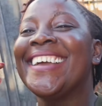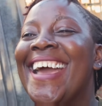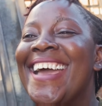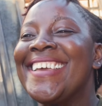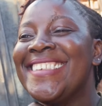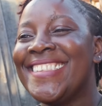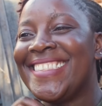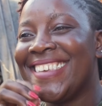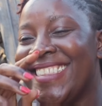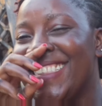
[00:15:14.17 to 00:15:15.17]
Guys,
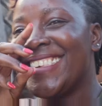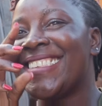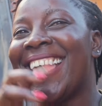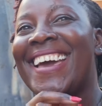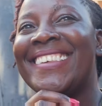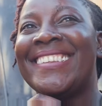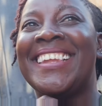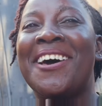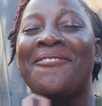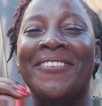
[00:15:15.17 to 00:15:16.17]
these guys
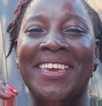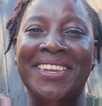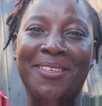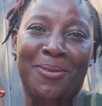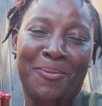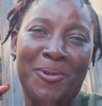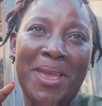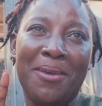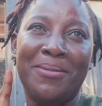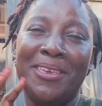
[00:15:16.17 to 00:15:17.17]
love Kenneth
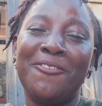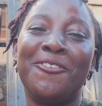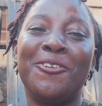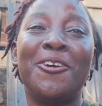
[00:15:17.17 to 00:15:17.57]
Mugabe. If you